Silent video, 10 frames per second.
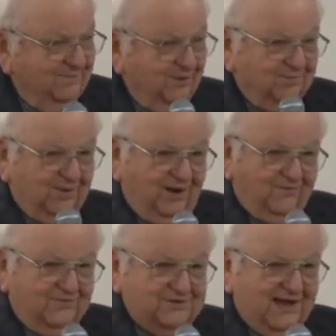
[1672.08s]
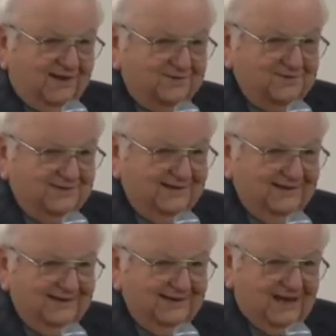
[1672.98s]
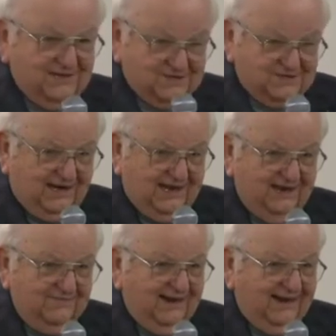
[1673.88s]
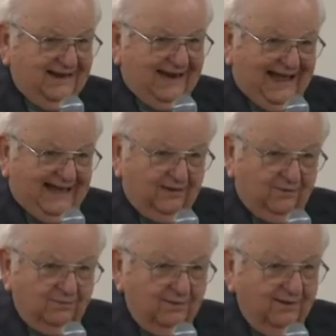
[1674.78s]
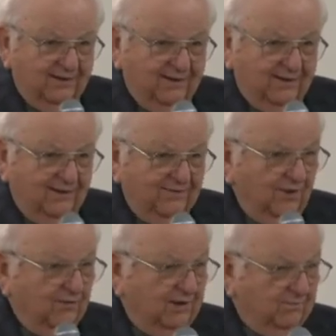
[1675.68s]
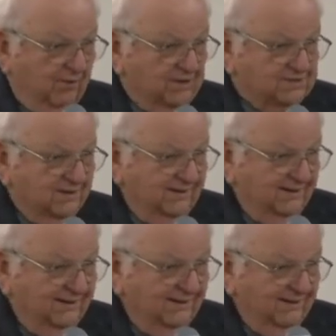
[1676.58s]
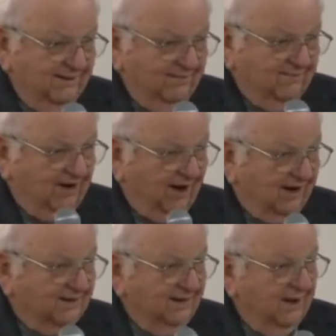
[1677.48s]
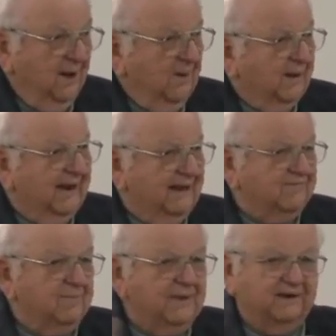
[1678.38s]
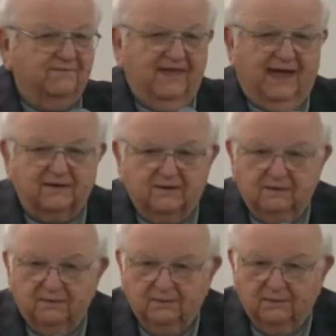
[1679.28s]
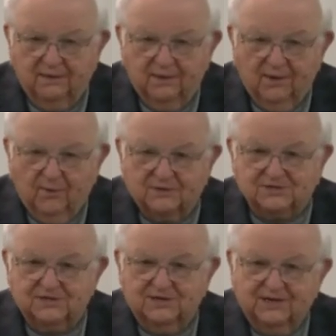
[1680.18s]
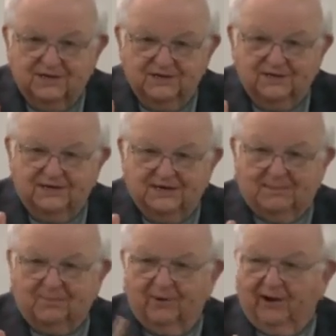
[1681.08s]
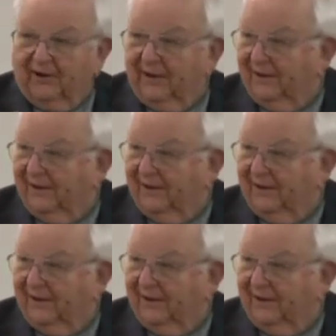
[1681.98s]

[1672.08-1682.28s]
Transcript: put in Potiphar's house as a slave, lied on, thrown in prison, forgotten. But every bit of that was temporary.